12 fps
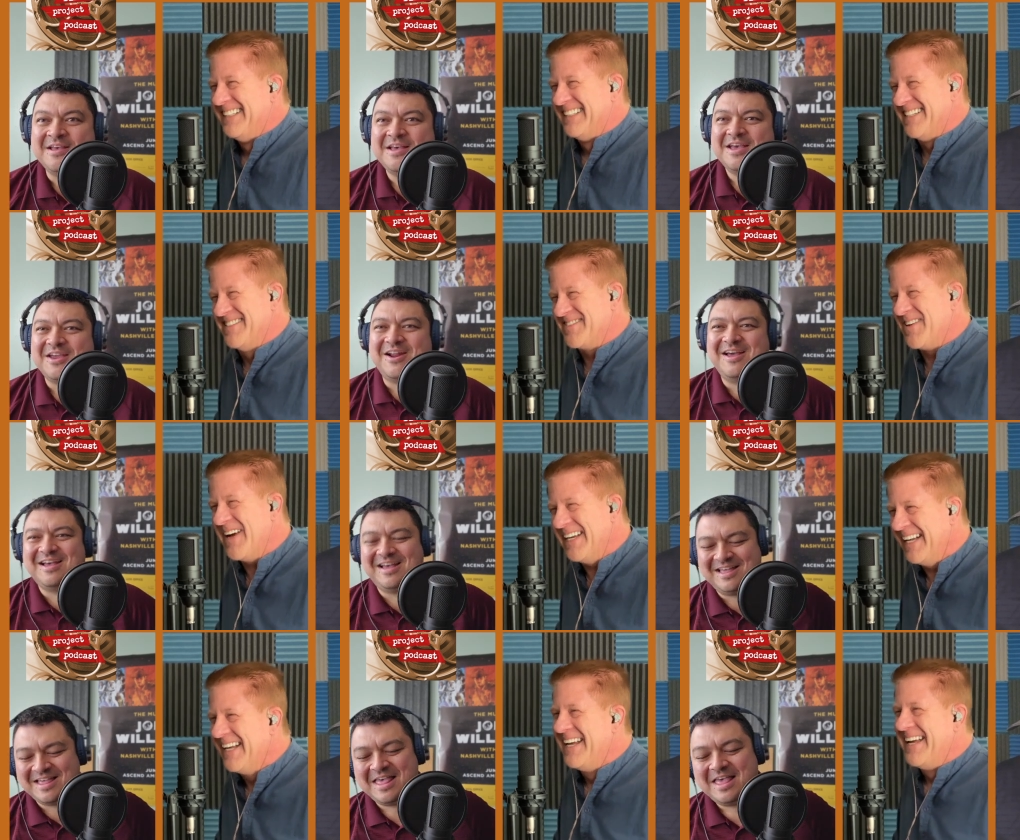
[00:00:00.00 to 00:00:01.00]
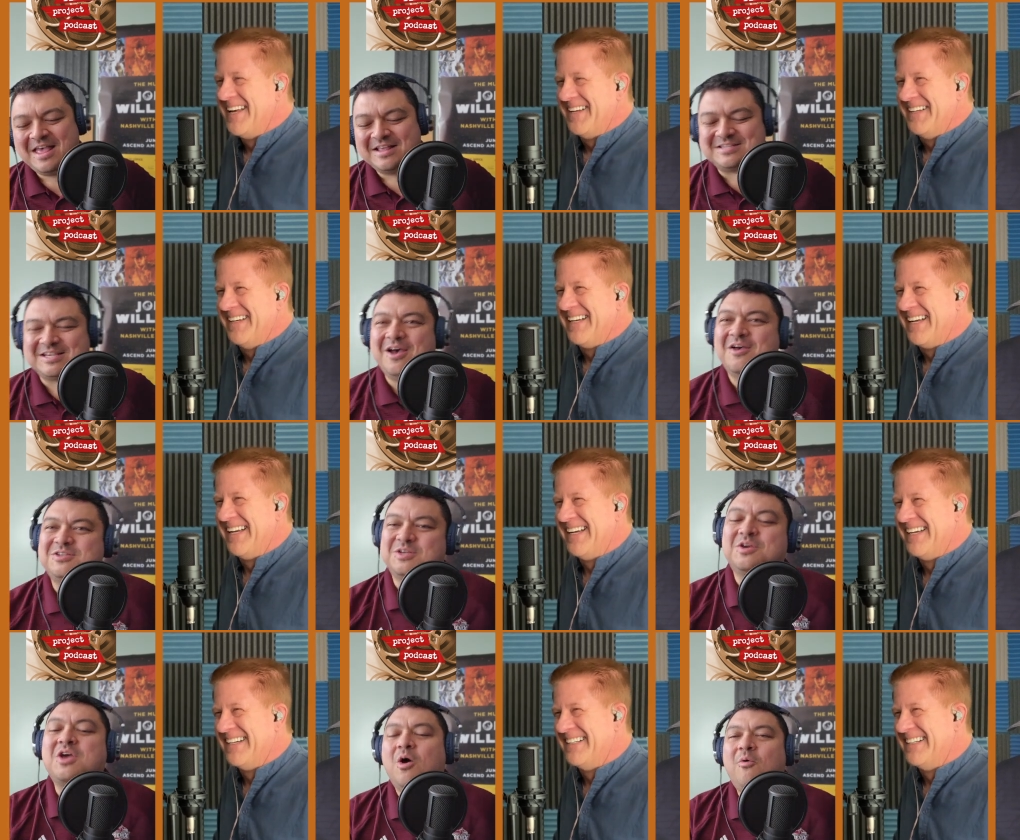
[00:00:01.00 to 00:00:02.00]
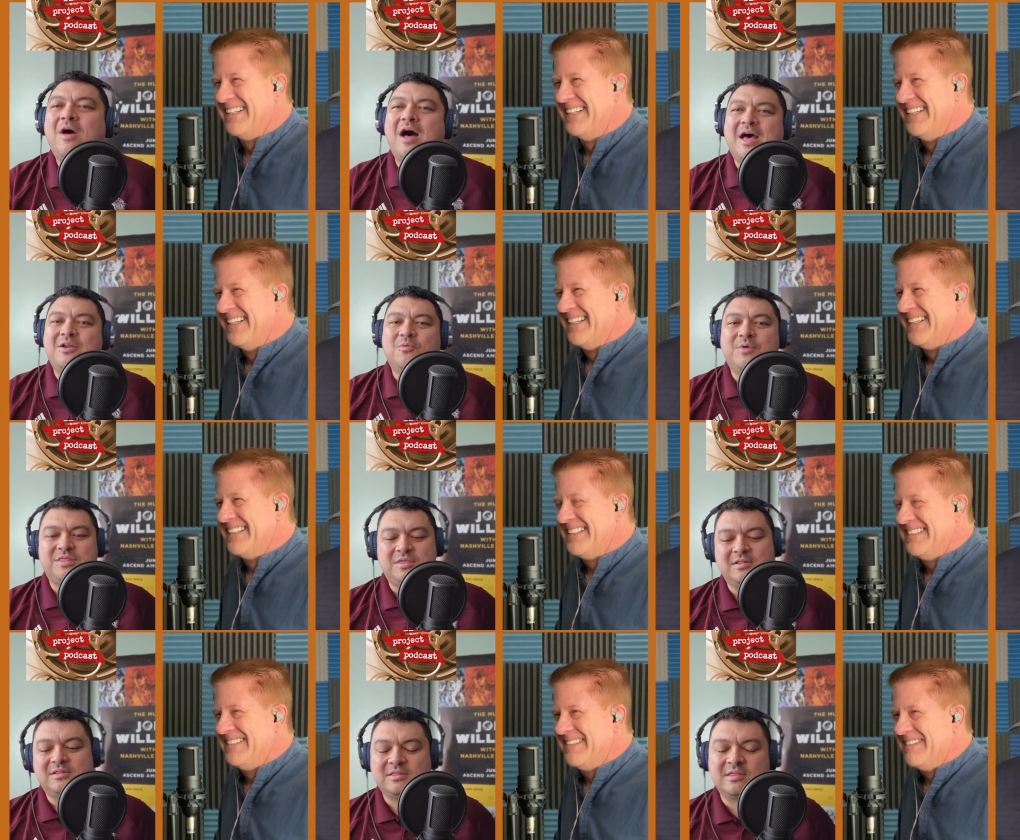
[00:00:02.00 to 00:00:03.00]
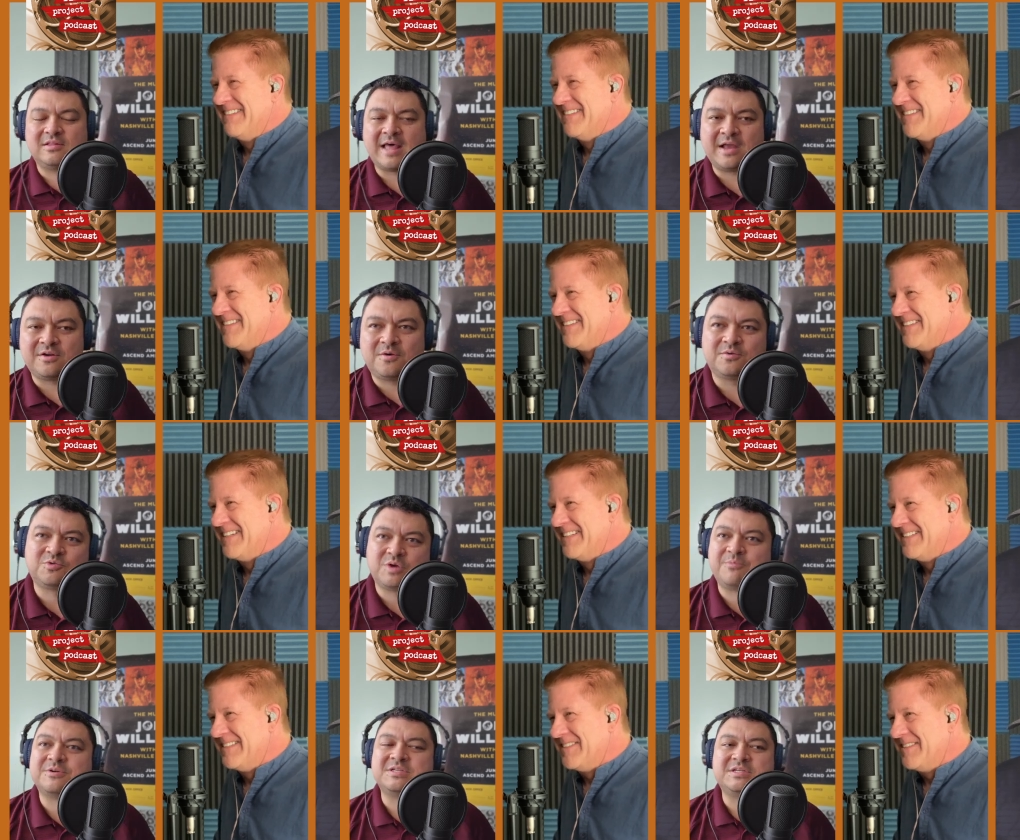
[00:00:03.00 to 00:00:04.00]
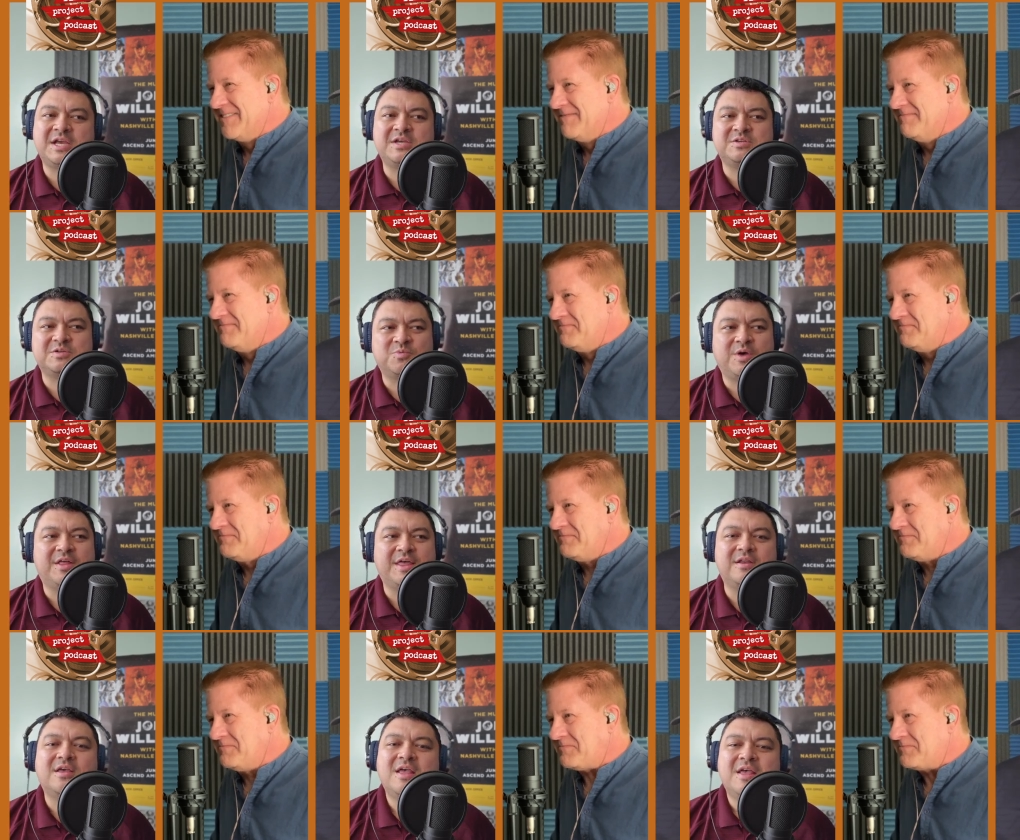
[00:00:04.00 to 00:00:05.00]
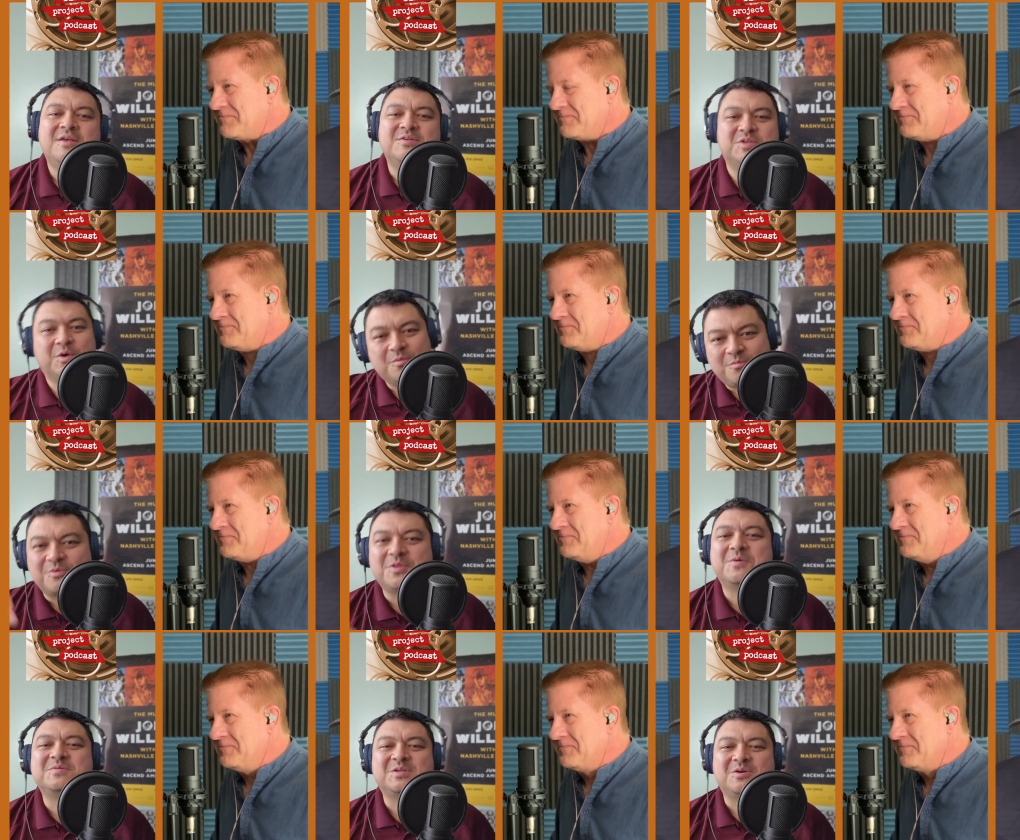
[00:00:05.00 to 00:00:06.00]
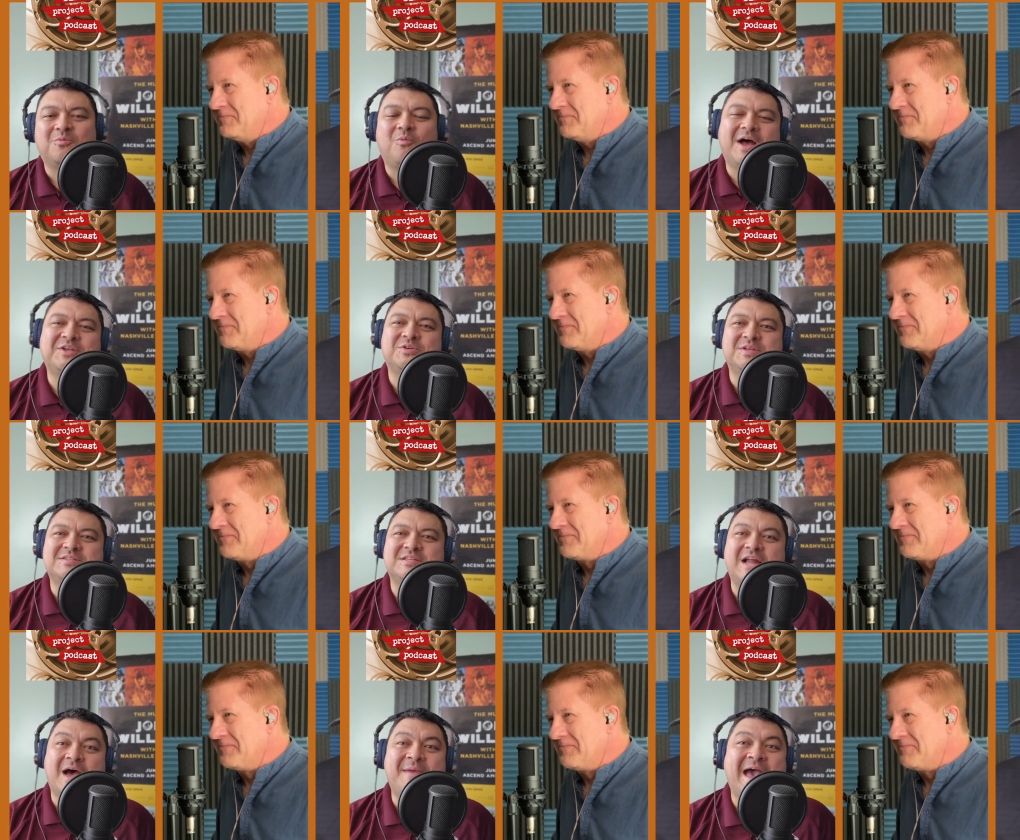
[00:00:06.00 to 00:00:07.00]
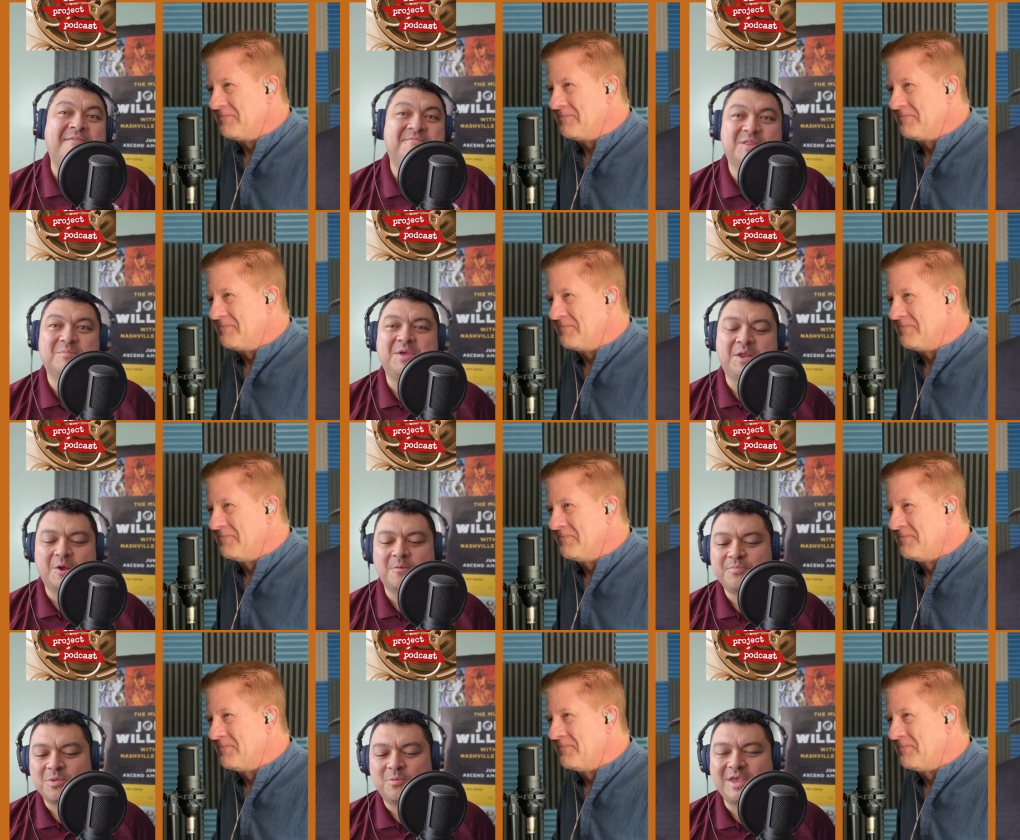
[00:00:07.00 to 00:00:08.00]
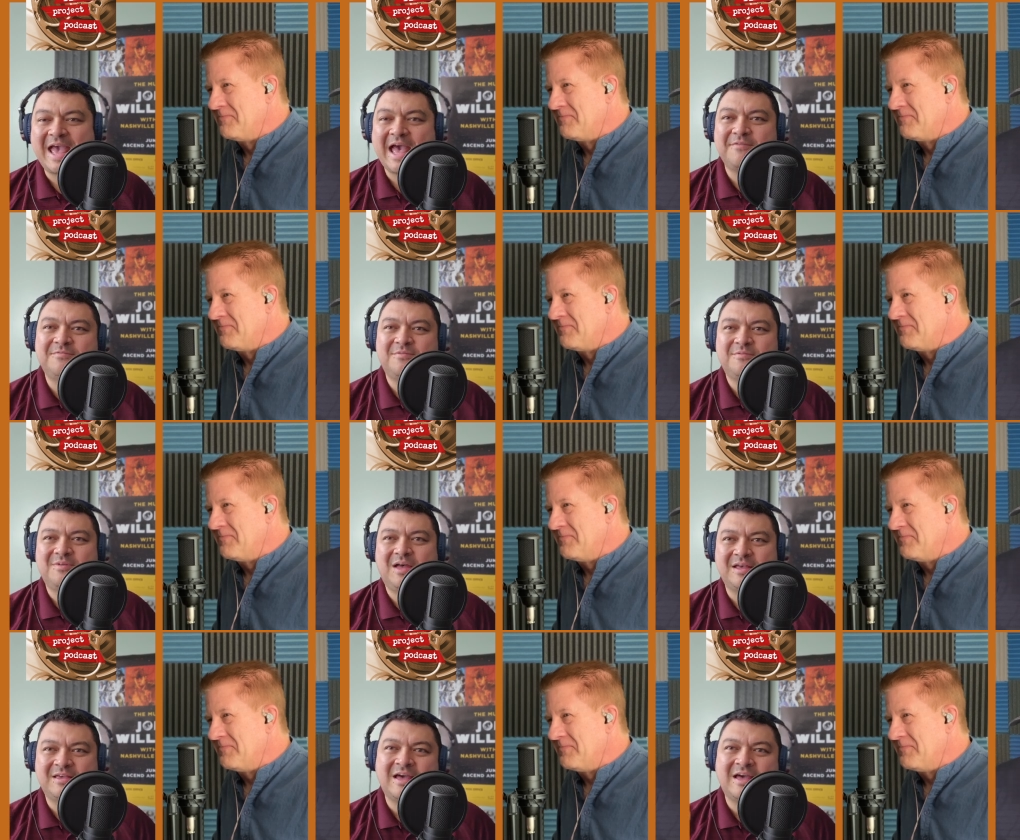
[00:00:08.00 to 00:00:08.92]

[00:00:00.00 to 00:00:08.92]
Speaker 1: That's right. so, so to go on with the, the Latin culture representation as well, and so for those that are watching, listening, I'm half Filipino. We have a